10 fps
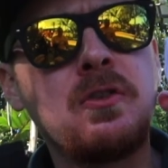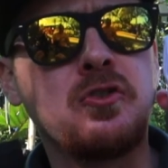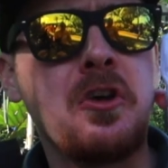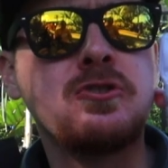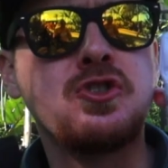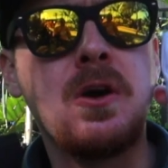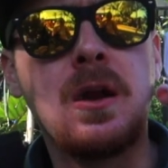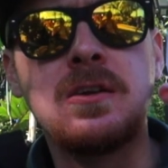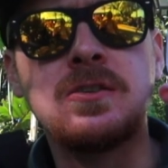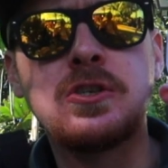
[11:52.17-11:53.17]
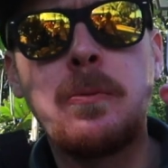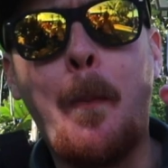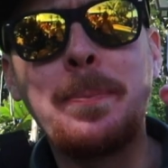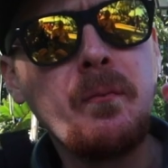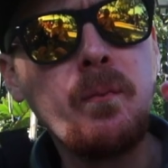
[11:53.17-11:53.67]
The texture on it is
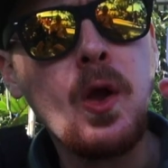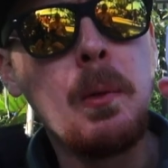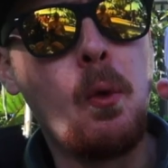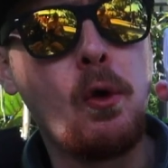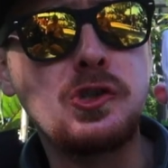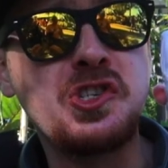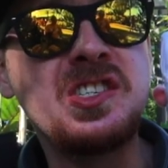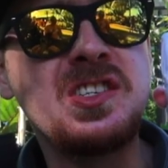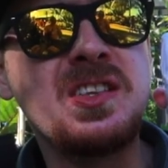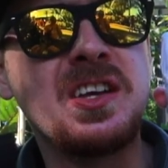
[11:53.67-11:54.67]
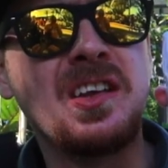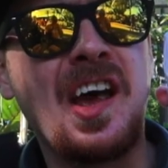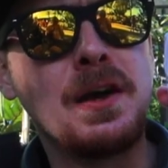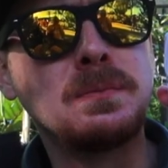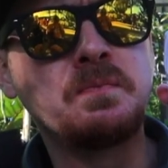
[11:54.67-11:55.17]
more cheesy than
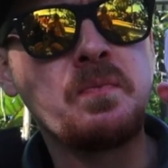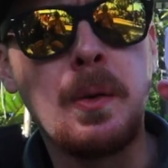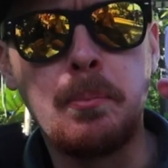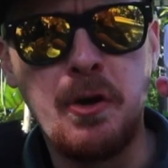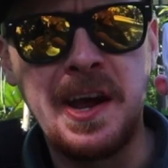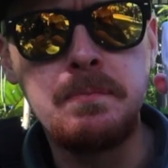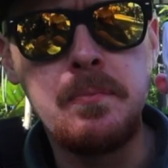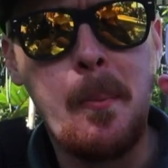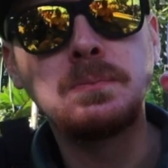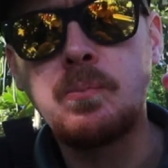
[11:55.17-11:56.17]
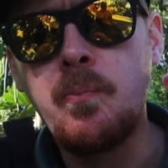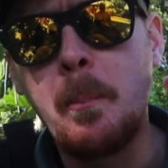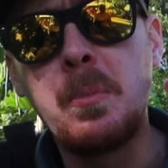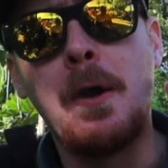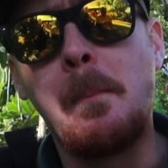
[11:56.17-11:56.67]
like bread,
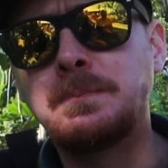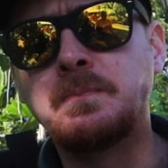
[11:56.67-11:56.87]
but